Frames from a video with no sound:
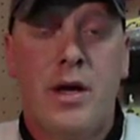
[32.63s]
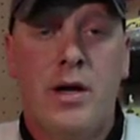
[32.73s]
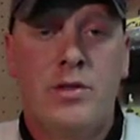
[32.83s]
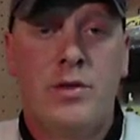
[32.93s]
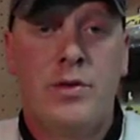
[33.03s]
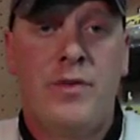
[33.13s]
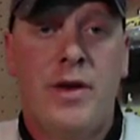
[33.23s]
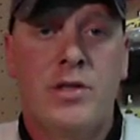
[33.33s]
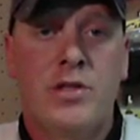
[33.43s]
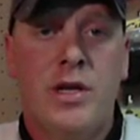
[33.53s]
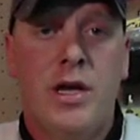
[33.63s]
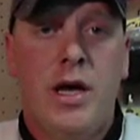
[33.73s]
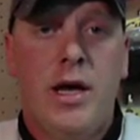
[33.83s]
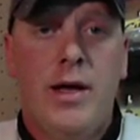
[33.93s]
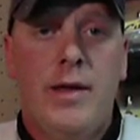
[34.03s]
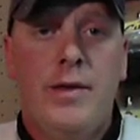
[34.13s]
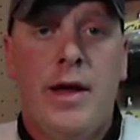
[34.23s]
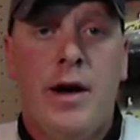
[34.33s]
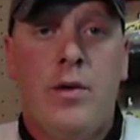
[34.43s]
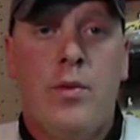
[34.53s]
to the fish.
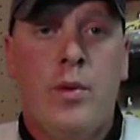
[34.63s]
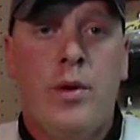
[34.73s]
Now,